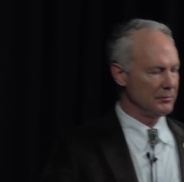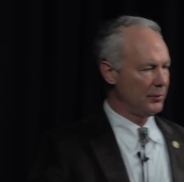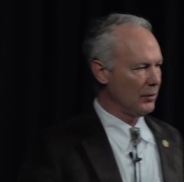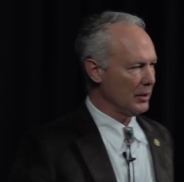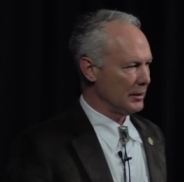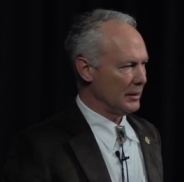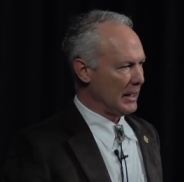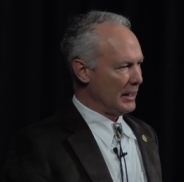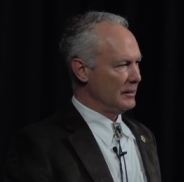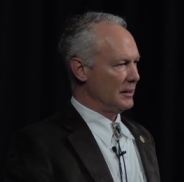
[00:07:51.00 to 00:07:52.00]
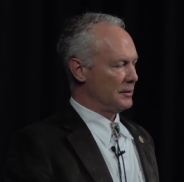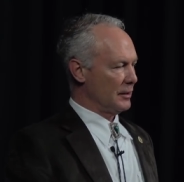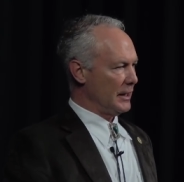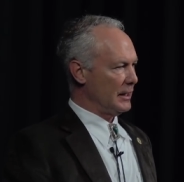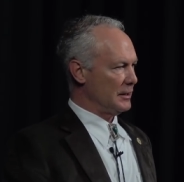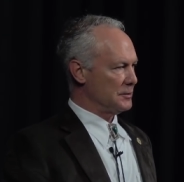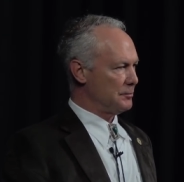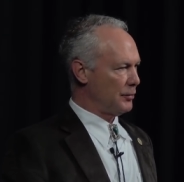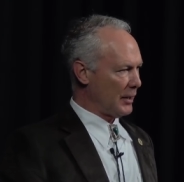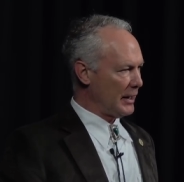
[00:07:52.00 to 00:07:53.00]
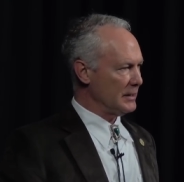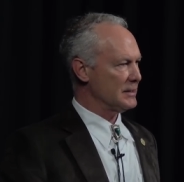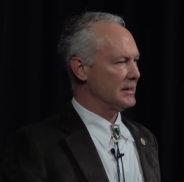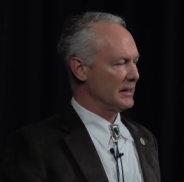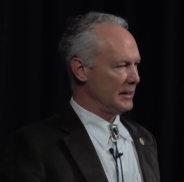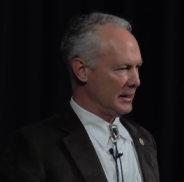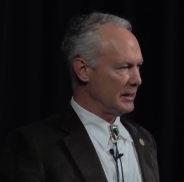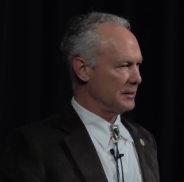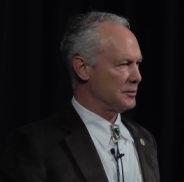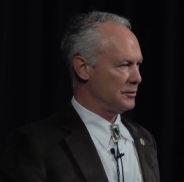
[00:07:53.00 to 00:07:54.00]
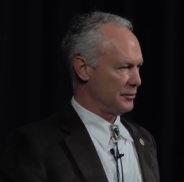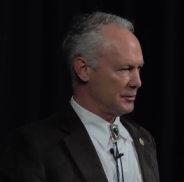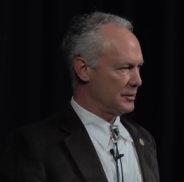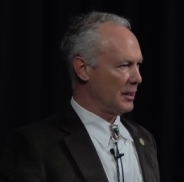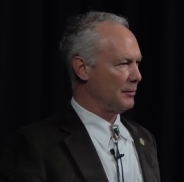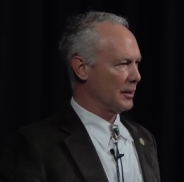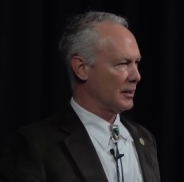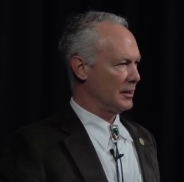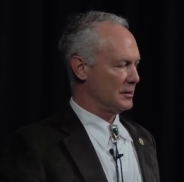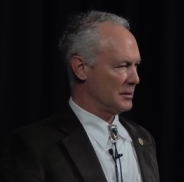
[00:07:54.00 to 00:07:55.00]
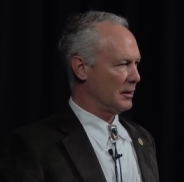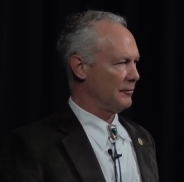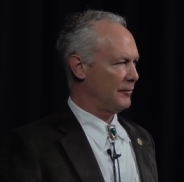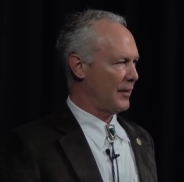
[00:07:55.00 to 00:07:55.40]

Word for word: important that their head is braced against your stomach in some